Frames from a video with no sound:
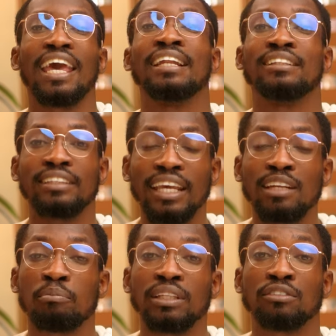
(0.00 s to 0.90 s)
and
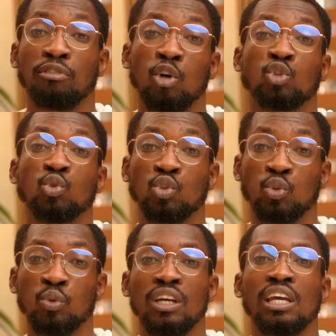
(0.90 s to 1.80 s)
10 bits
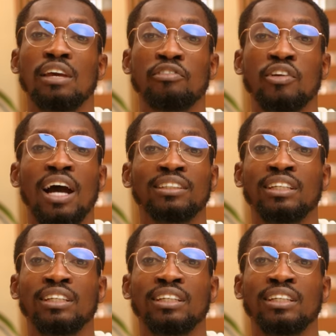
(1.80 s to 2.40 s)
422 if you add